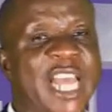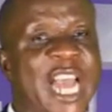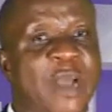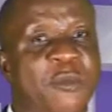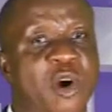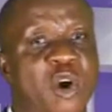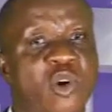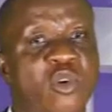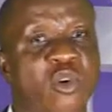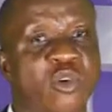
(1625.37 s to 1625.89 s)
are
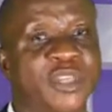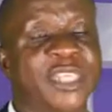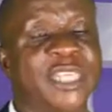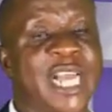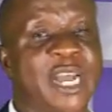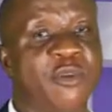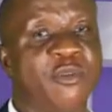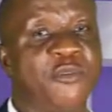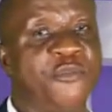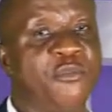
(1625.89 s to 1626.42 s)
more
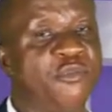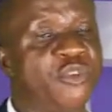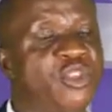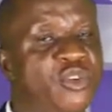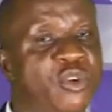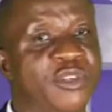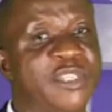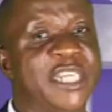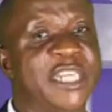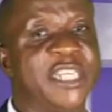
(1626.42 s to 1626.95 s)
concerned with
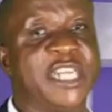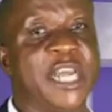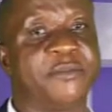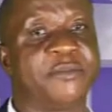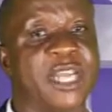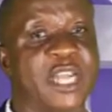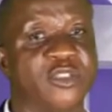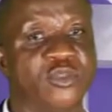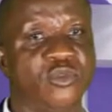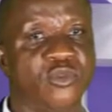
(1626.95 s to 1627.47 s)
footnotes in
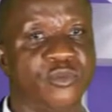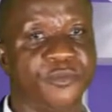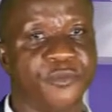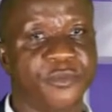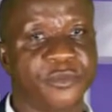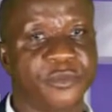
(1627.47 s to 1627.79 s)
chapter 2.